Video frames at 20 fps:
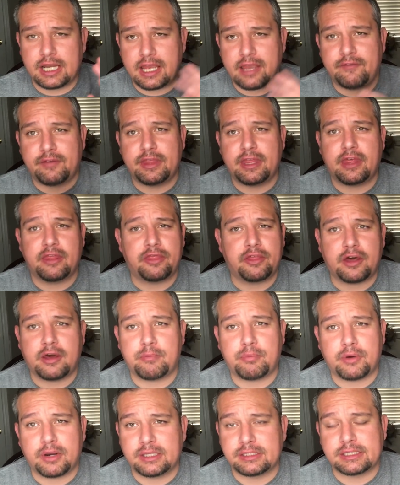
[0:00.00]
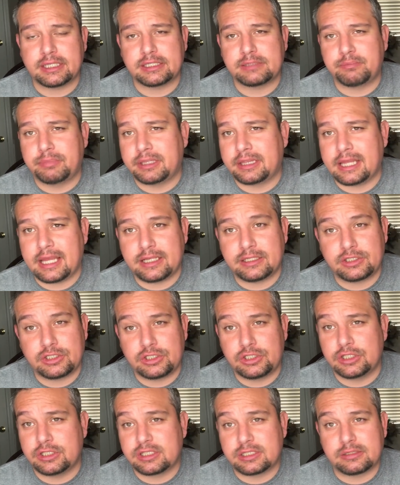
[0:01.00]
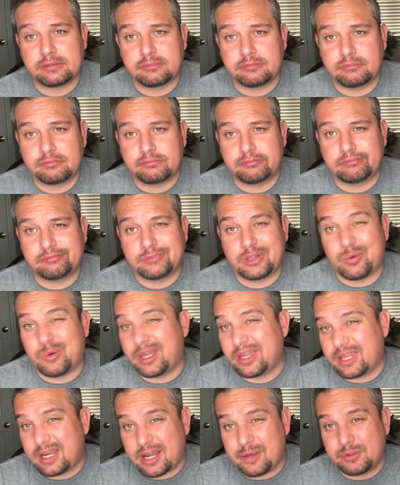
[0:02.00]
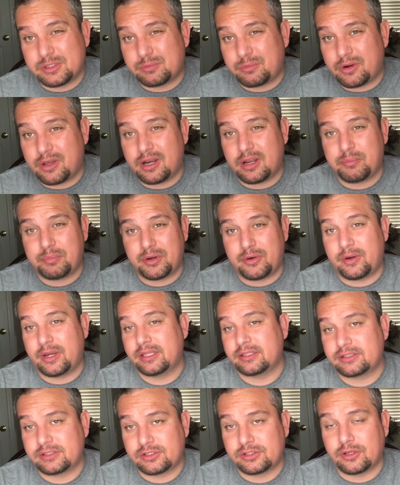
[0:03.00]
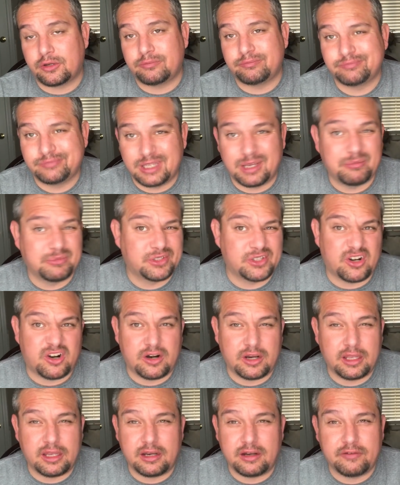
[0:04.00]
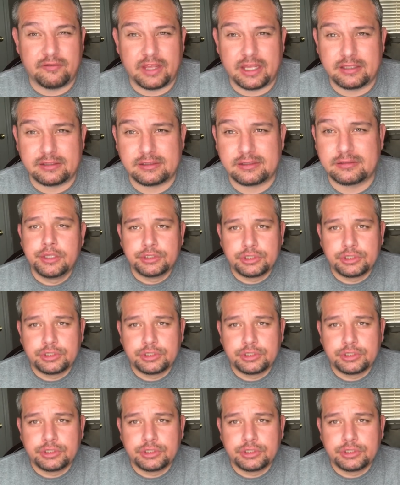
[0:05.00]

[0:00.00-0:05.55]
and having that thought process, but that's just the way that I was brought up and raised. So I'm sorry in advance.